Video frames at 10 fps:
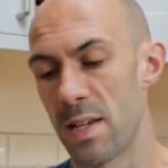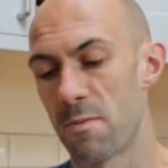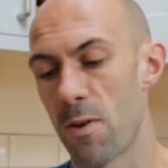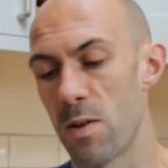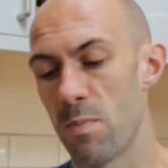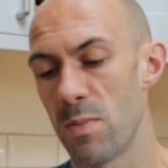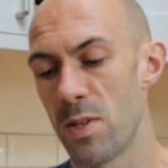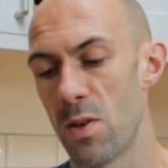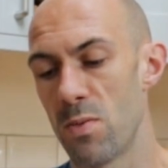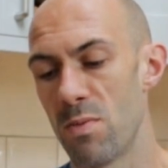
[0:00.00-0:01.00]
It's very, you
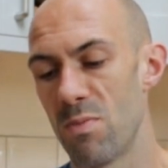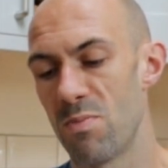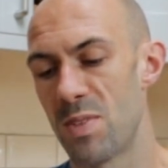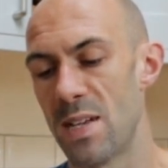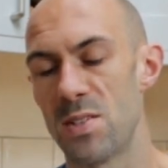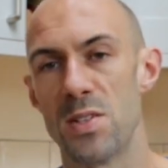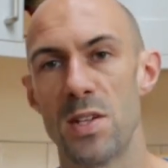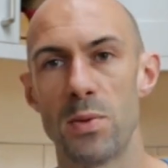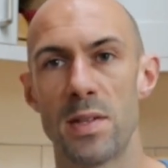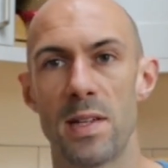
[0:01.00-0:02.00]
don't tend to
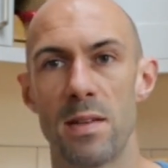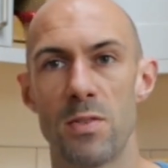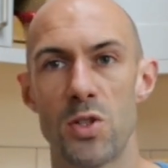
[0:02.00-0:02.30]
notice it.